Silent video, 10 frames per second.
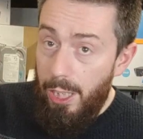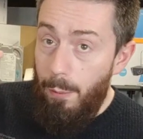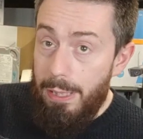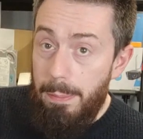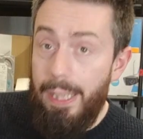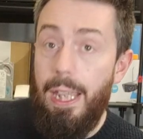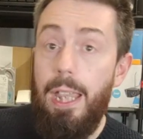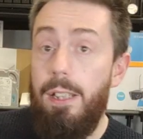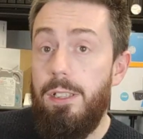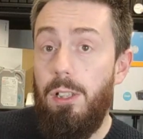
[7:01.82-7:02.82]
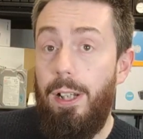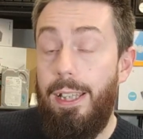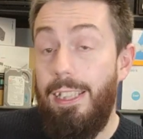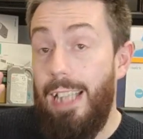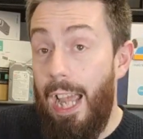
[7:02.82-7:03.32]
little U S B key
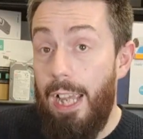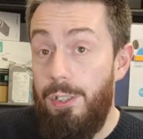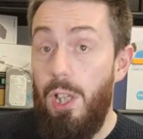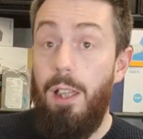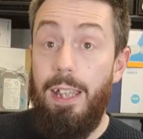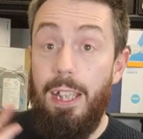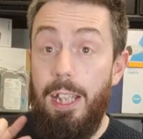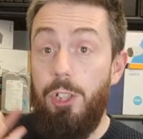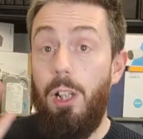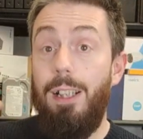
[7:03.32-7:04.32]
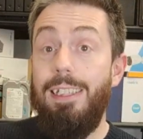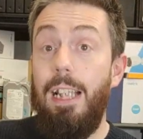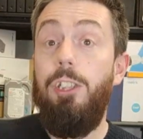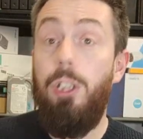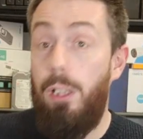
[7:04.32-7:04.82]
inside that has the
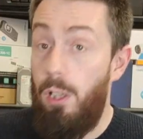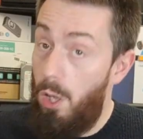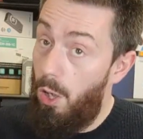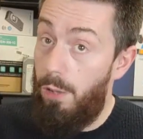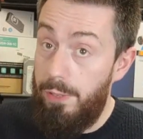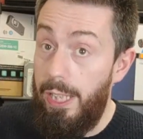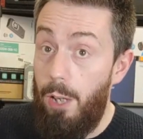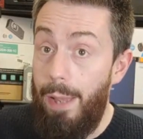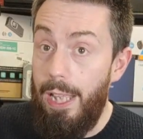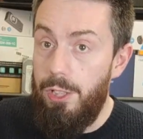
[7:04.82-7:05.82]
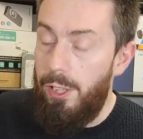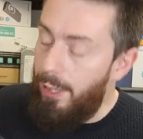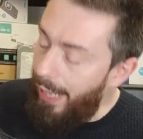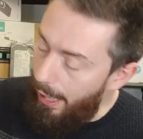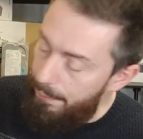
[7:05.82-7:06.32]
initialization of T O S. So you
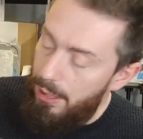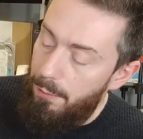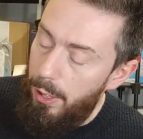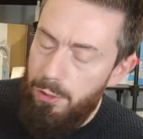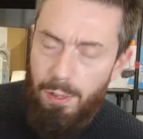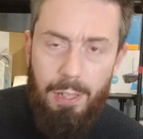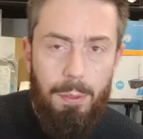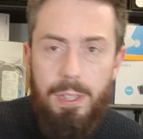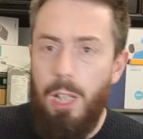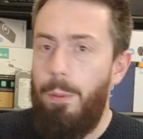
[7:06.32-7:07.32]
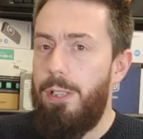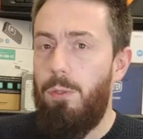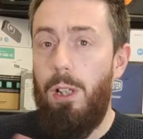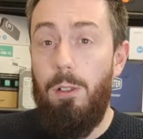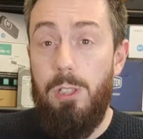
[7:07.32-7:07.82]
can have the device running with T O S
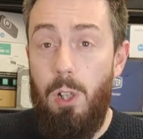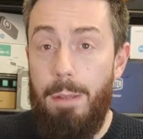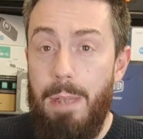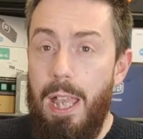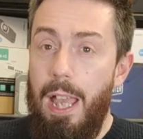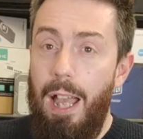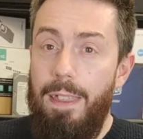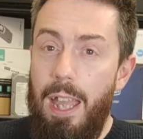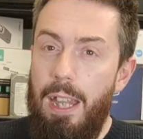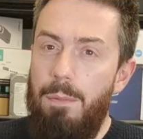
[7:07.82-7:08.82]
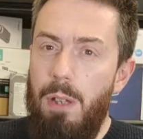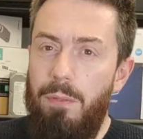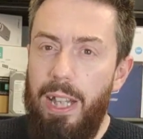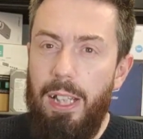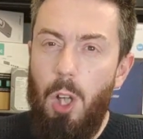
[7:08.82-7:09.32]
for a long time, and then if you're
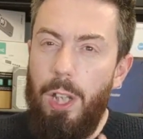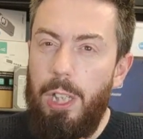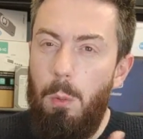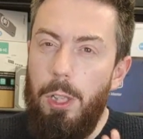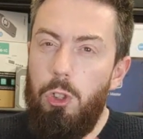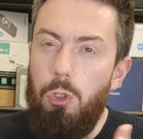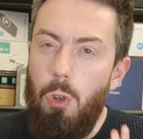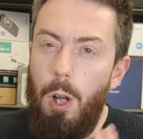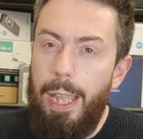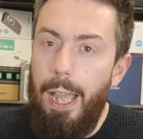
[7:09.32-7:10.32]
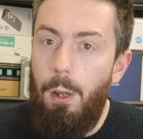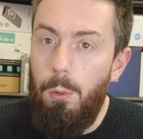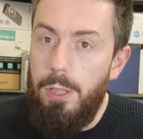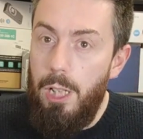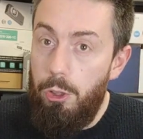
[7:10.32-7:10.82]
feeling like you want to try
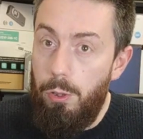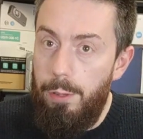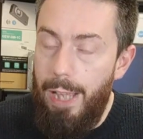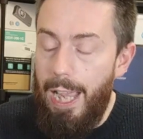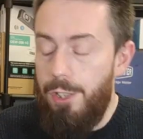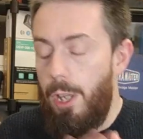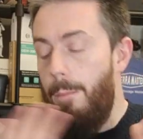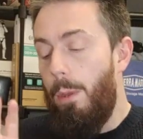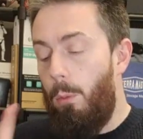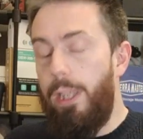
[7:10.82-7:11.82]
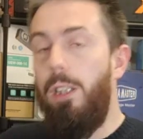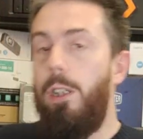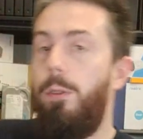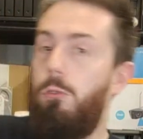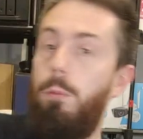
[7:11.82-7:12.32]
out TrueNAS, what you can
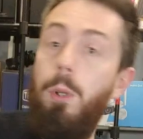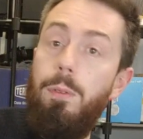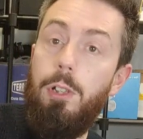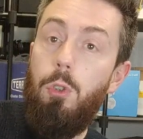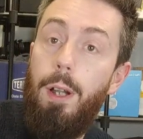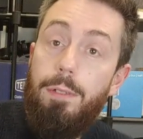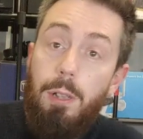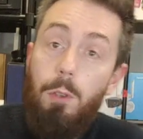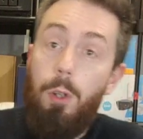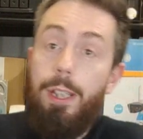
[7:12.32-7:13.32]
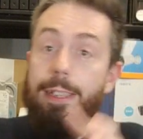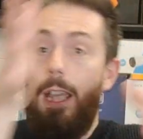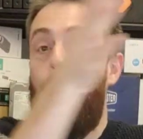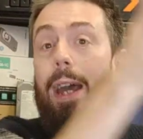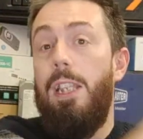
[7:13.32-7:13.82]
do is remove the drives that have got your
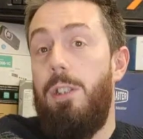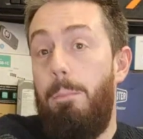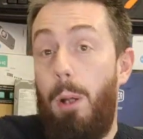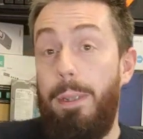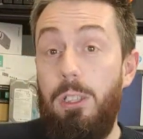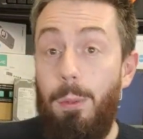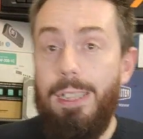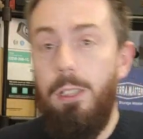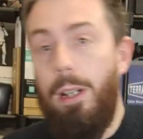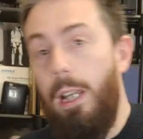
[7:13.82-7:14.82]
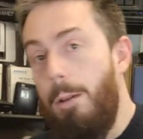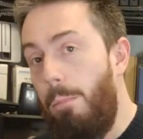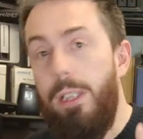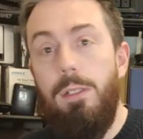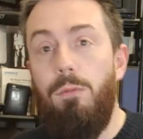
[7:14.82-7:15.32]
T O S, pop it to one side,
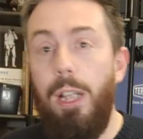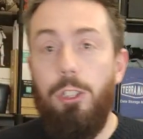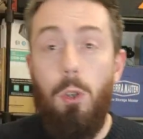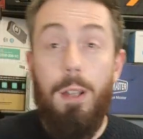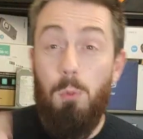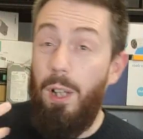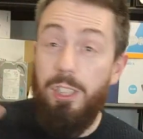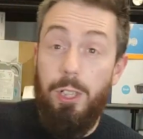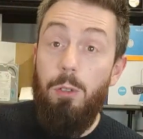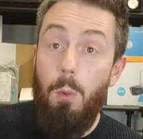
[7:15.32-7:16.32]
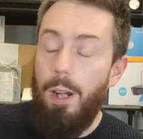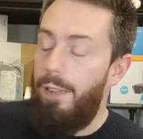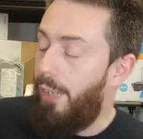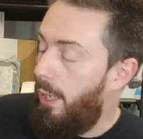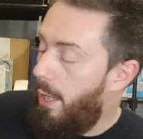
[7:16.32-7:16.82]
put in some fresh drives, one, two,
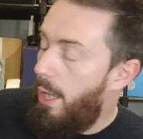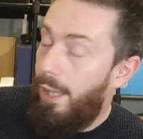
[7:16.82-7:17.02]
whatever.